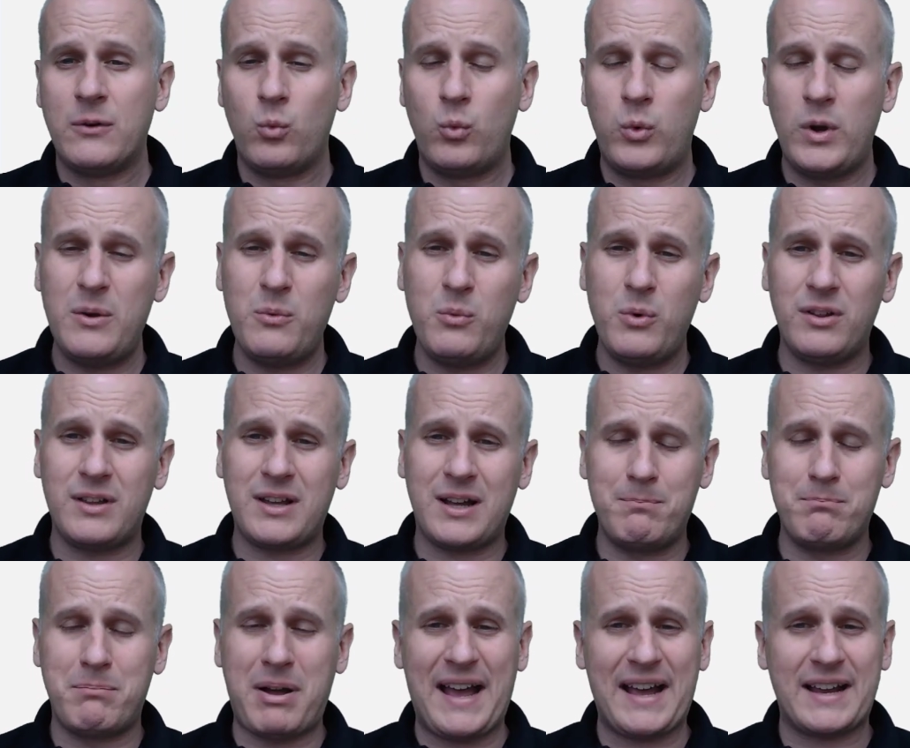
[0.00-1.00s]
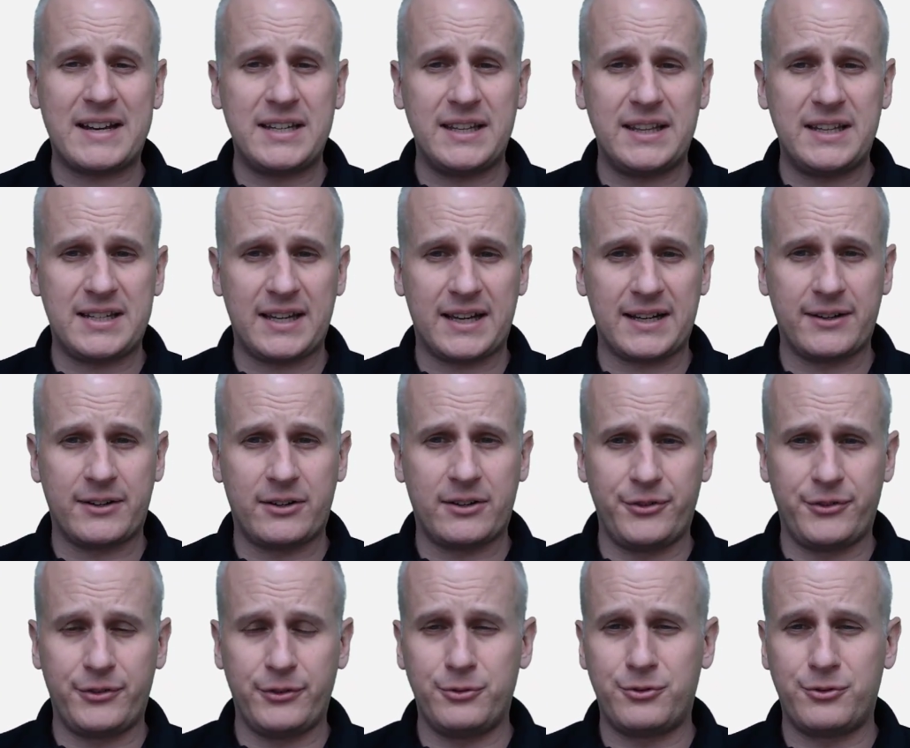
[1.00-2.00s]
We will come back to the
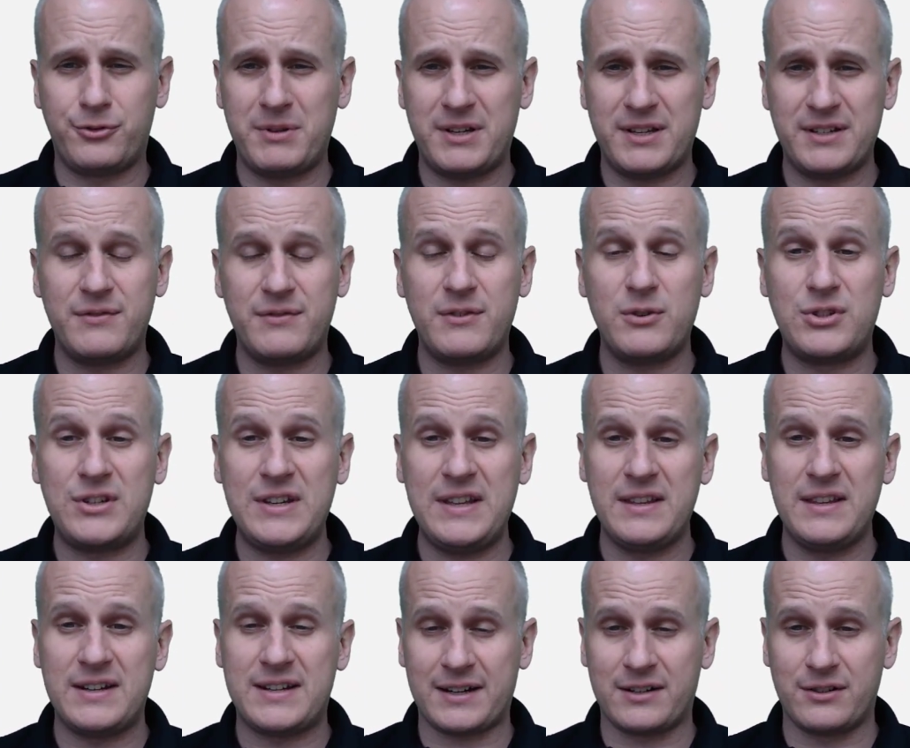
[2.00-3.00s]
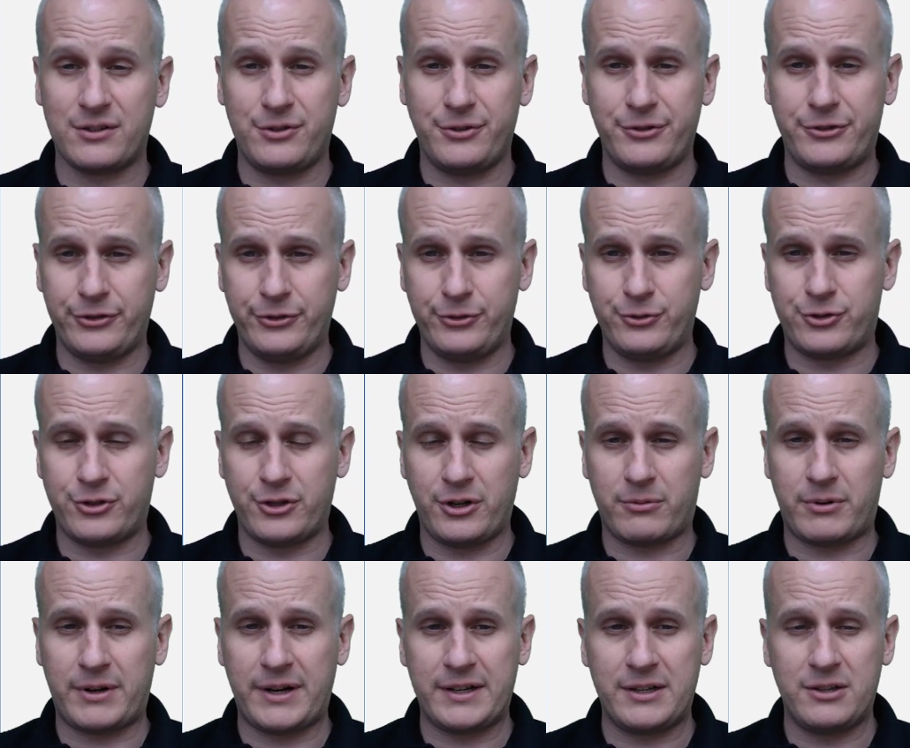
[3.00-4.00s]
technical solution, because if you see the technical solution
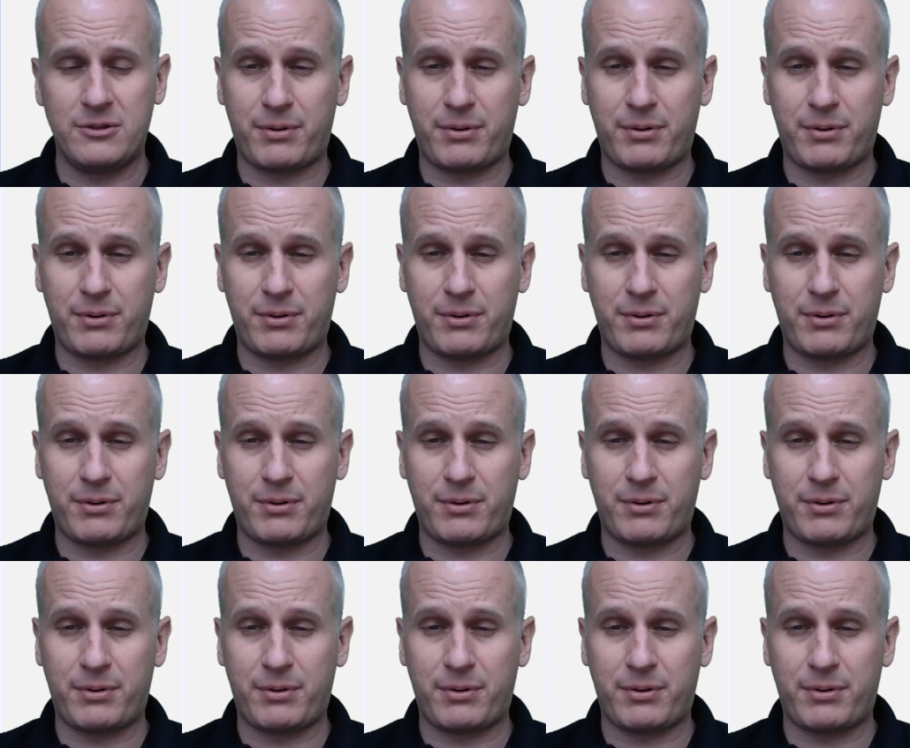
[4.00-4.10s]
already,